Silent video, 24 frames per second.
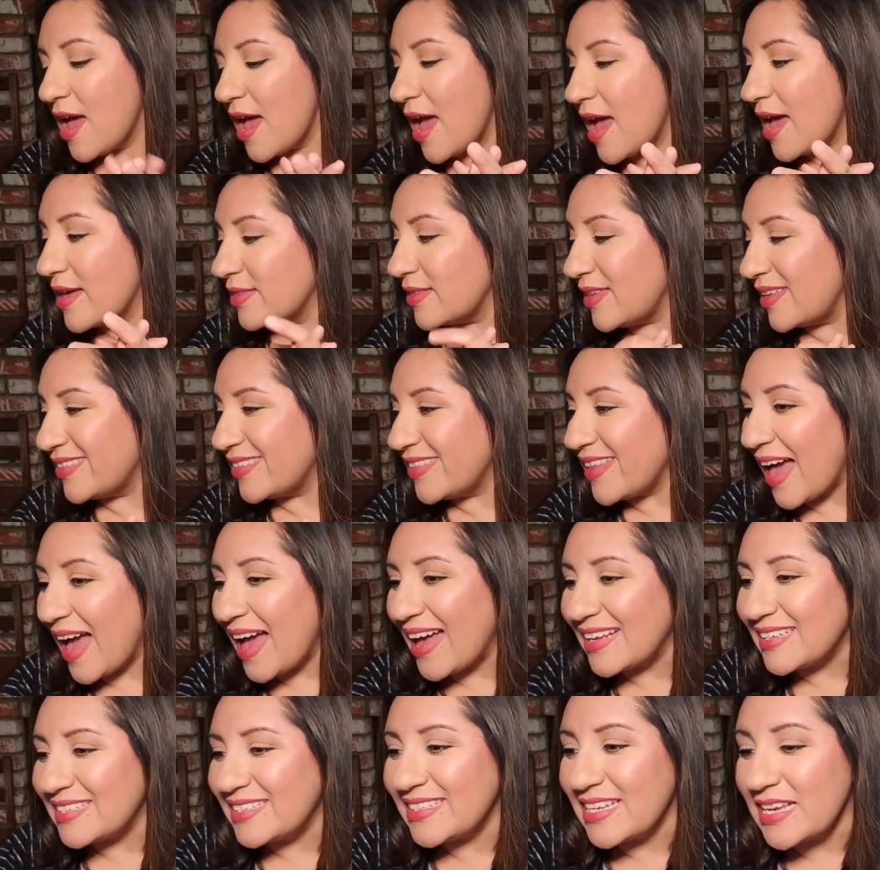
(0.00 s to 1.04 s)
And the
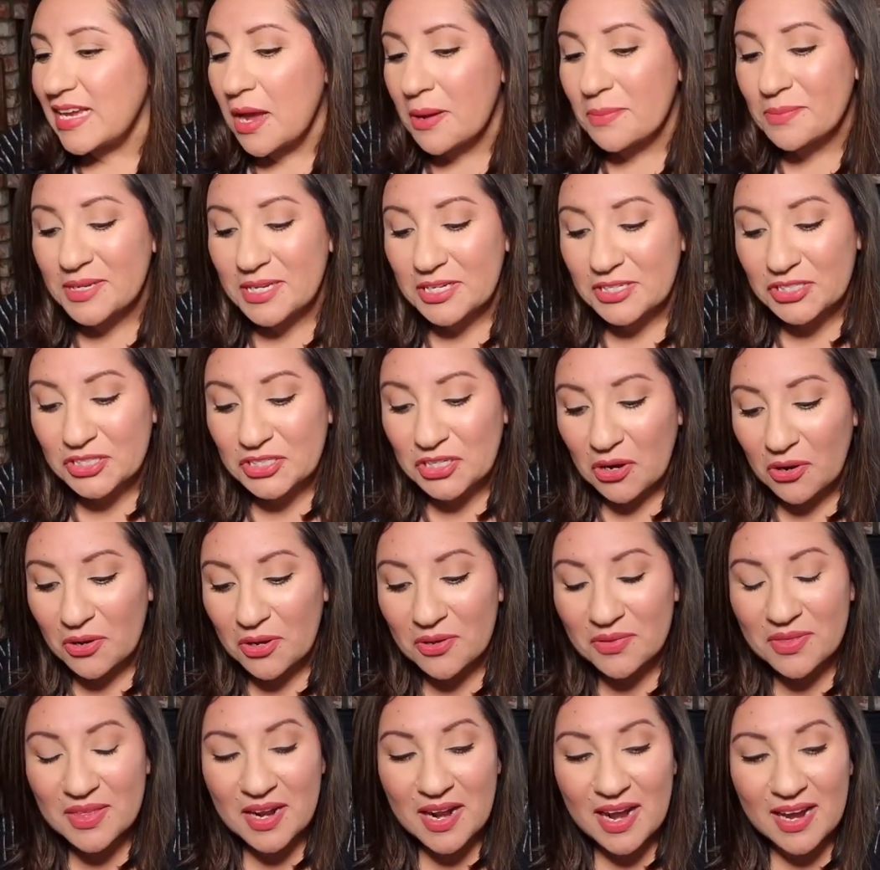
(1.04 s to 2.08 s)
last thing I'm going to show
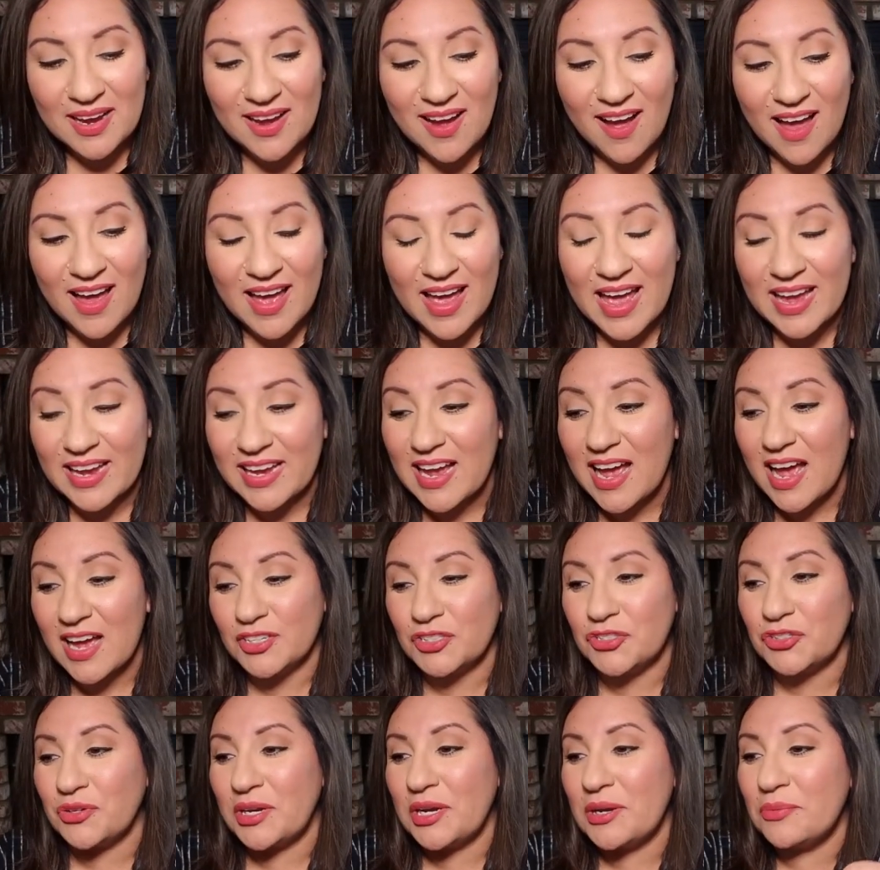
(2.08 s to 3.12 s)
you that I got at
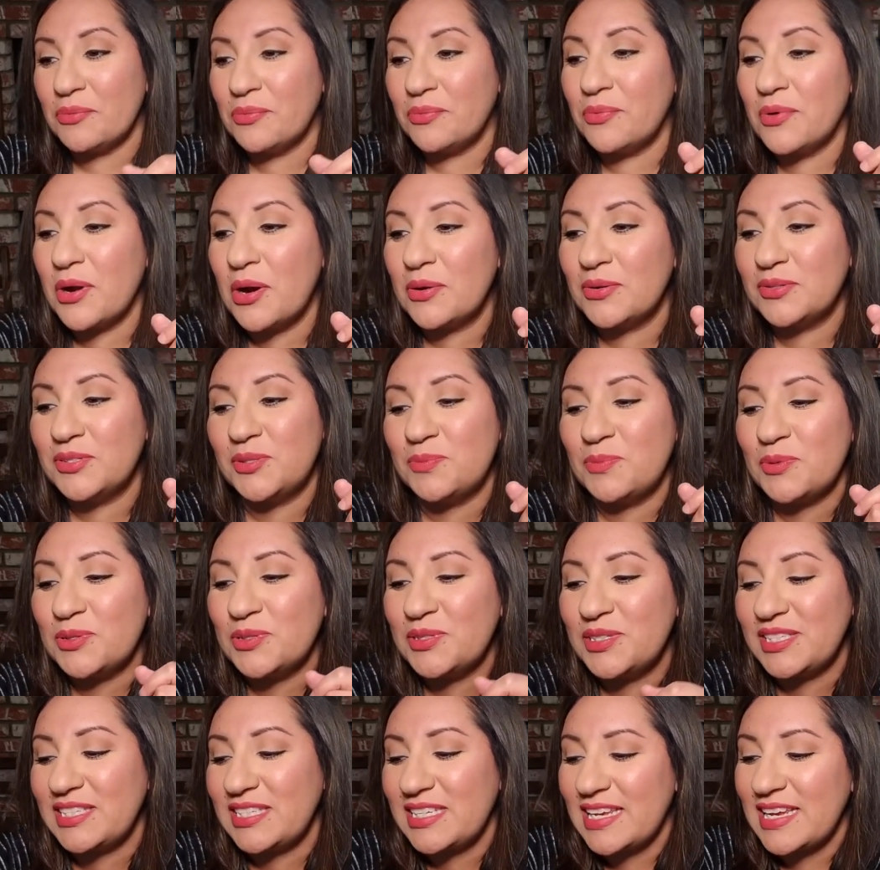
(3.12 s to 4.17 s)
Country Rose
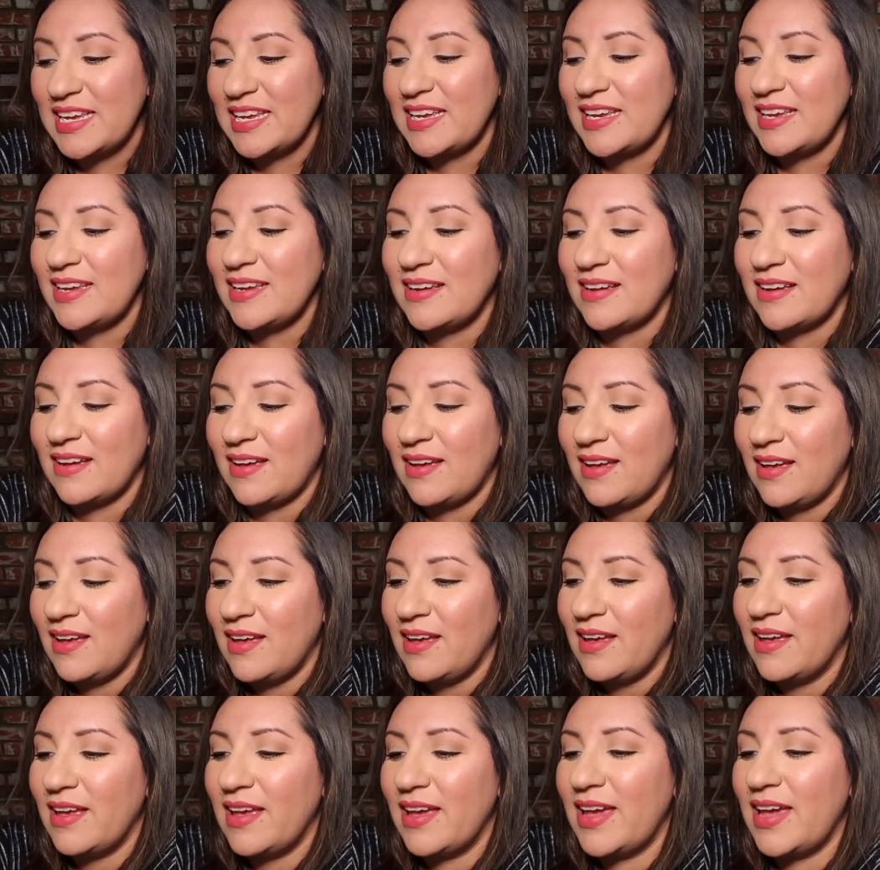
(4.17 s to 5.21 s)
Boutique
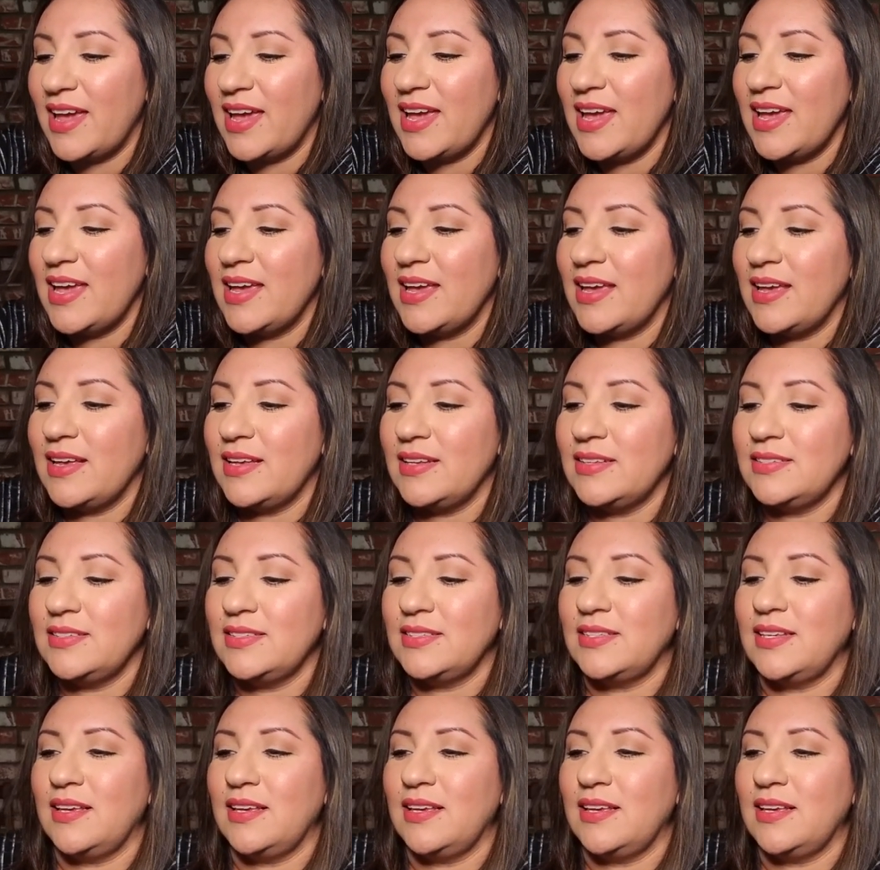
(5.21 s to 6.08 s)
is,